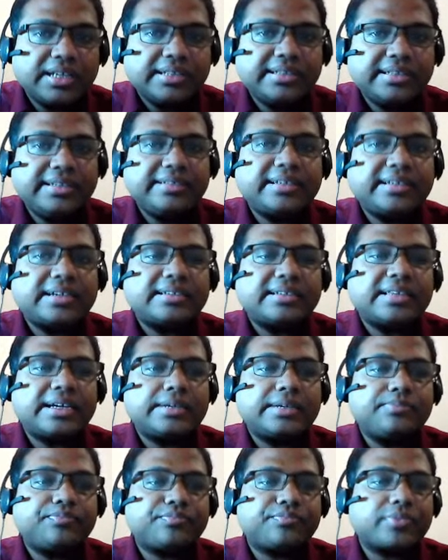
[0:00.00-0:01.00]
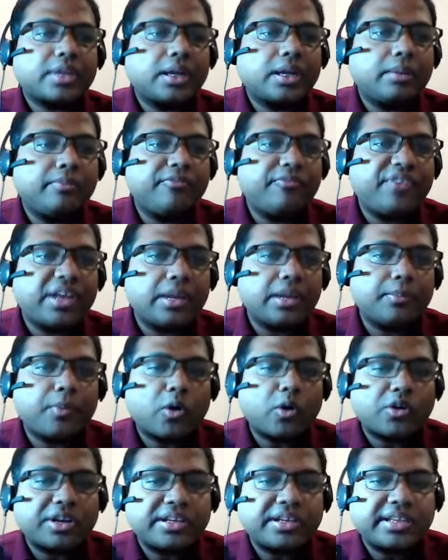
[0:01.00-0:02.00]
These are the very
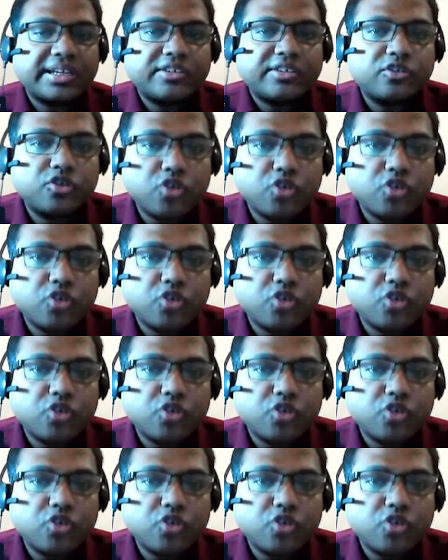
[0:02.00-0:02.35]
important things.